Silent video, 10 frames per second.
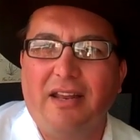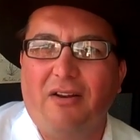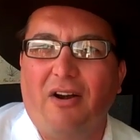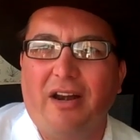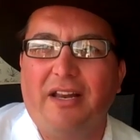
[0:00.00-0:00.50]

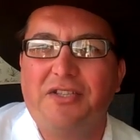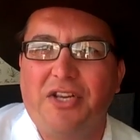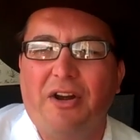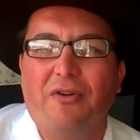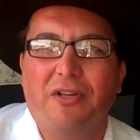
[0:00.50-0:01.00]
and art in
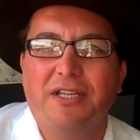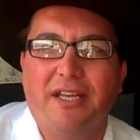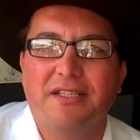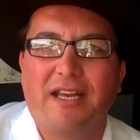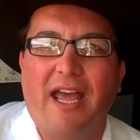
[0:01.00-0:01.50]
general
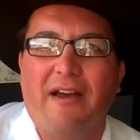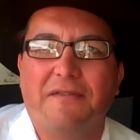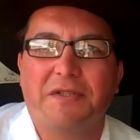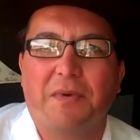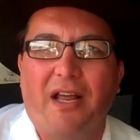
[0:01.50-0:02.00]
is to
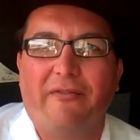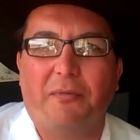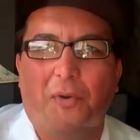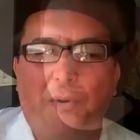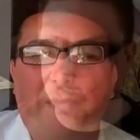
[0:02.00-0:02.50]
have some kind of
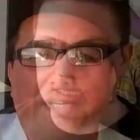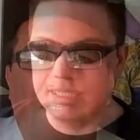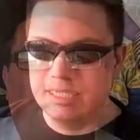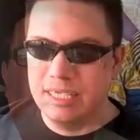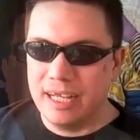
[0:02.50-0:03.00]
a
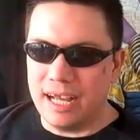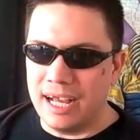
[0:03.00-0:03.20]
purpose.